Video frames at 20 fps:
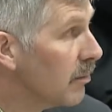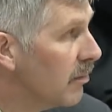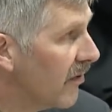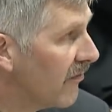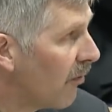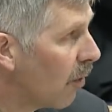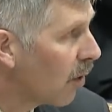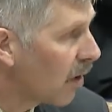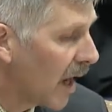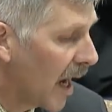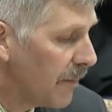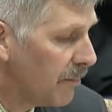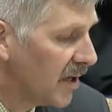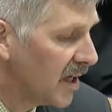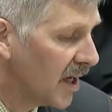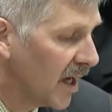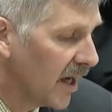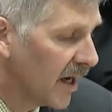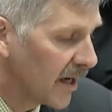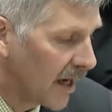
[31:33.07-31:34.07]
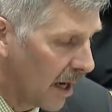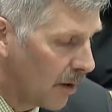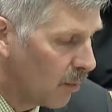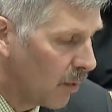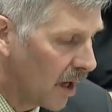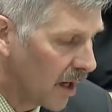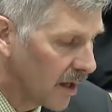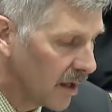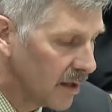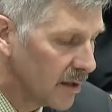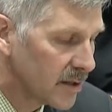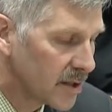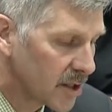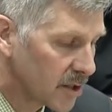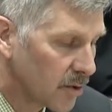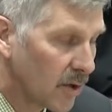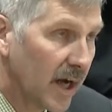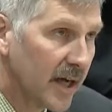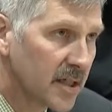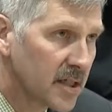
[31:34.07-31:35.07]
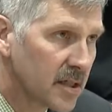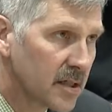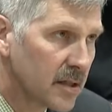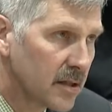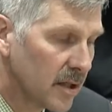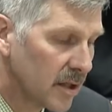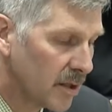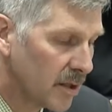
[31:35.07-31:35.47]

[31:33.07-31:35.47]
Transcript: Before I begin, I want to stress the